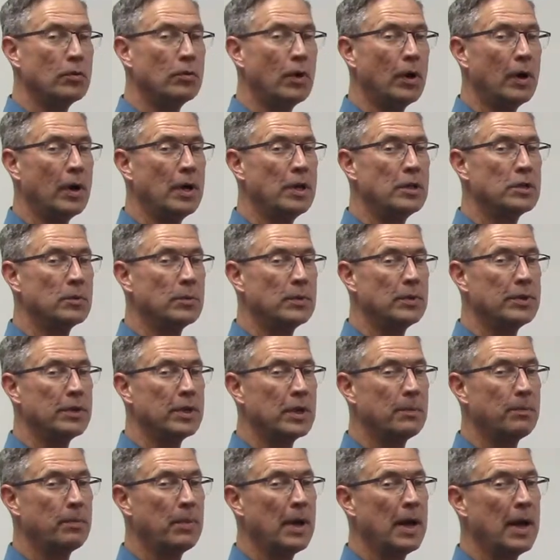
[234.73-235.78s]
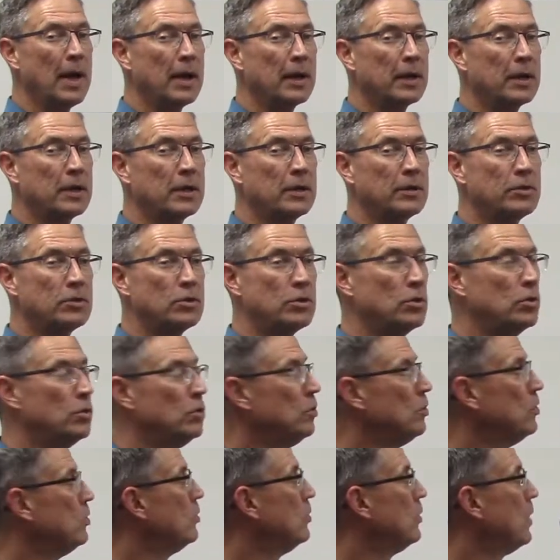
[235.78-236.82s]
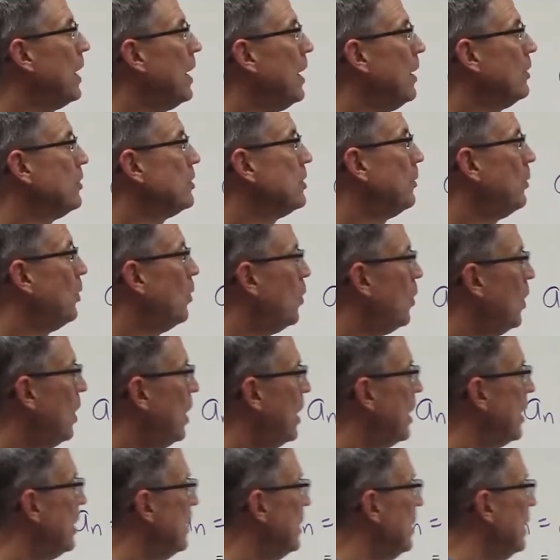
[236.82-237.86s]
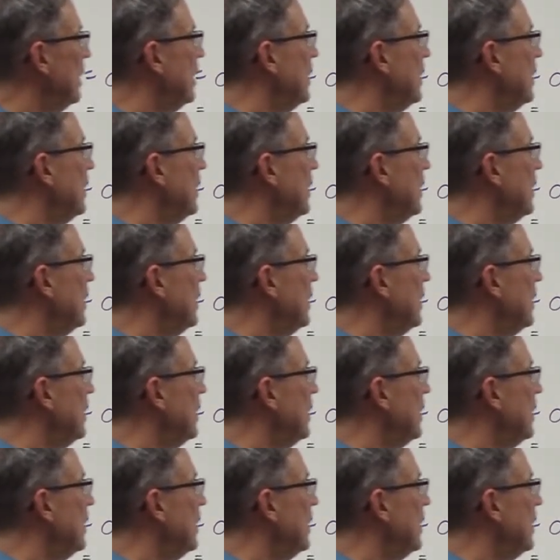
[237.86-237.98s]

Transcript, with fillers: All right, so we think back to algebra one,